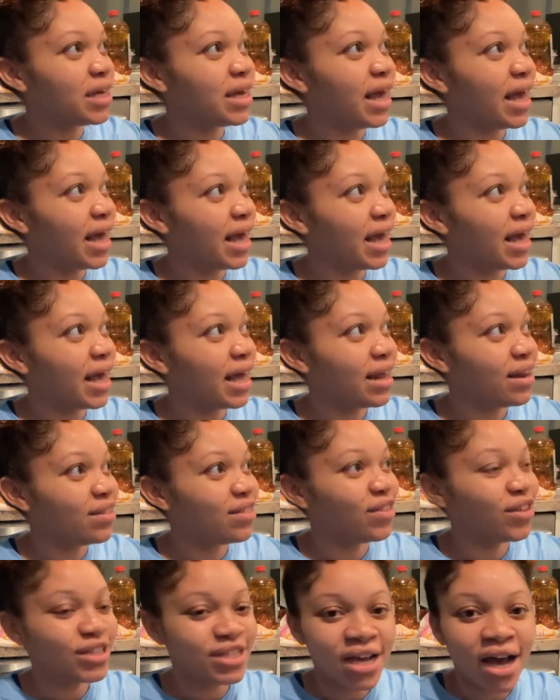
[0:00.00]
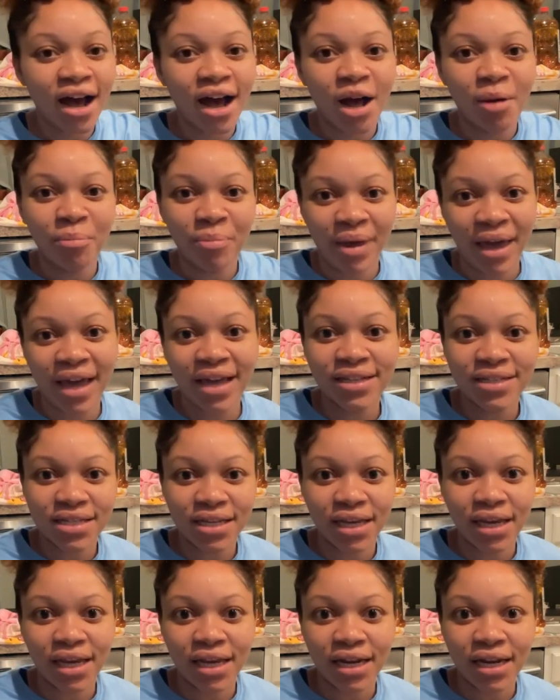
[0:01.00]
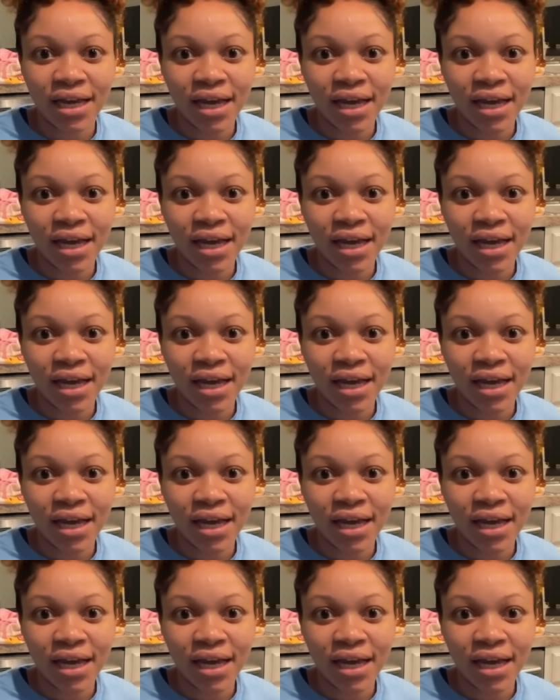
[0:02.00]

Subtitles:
had the top painted